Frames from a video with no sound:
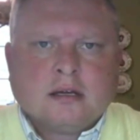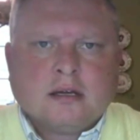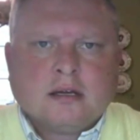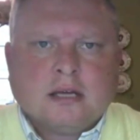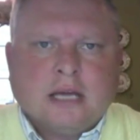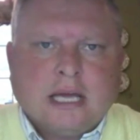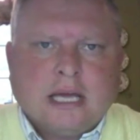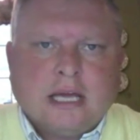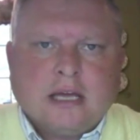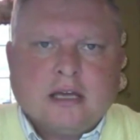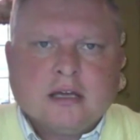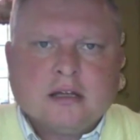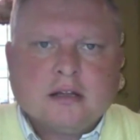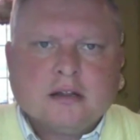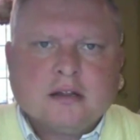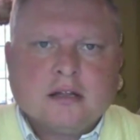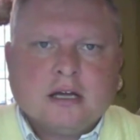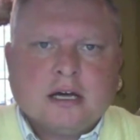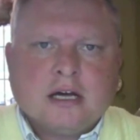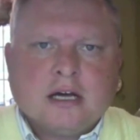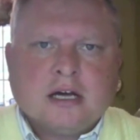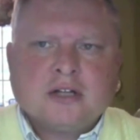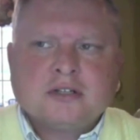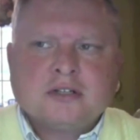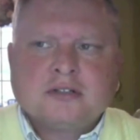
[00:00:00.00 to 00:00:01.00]
Hey,
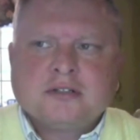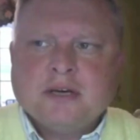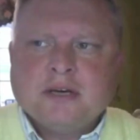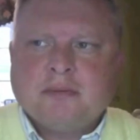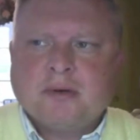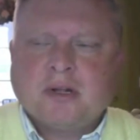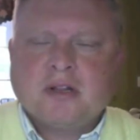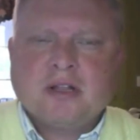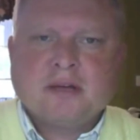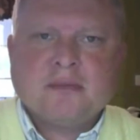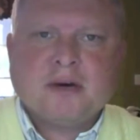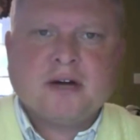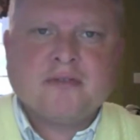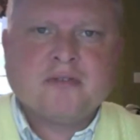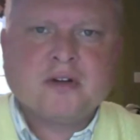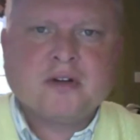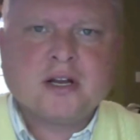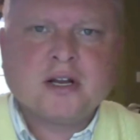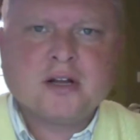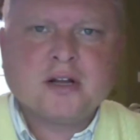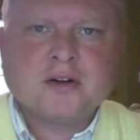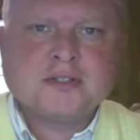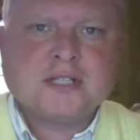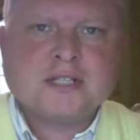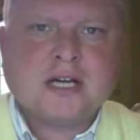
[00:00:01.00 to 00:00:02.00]
typically my
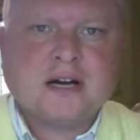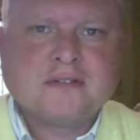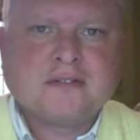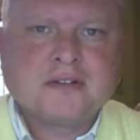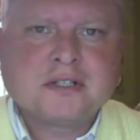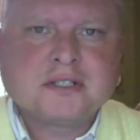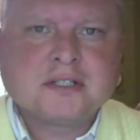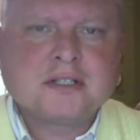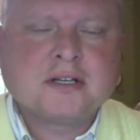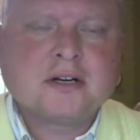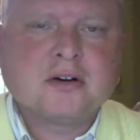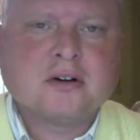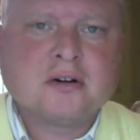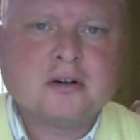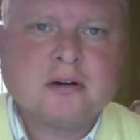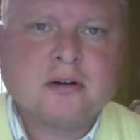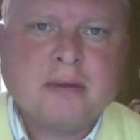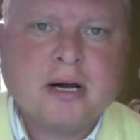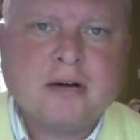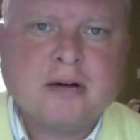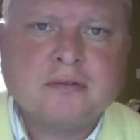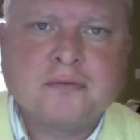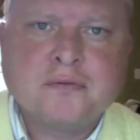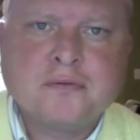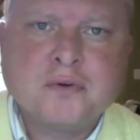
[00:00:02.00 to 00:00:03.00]
videos obviously are
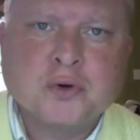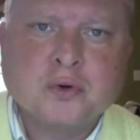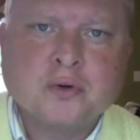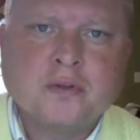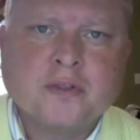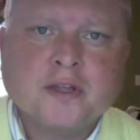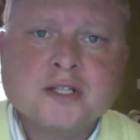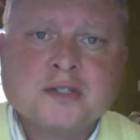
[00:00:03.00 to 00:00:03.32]
about food.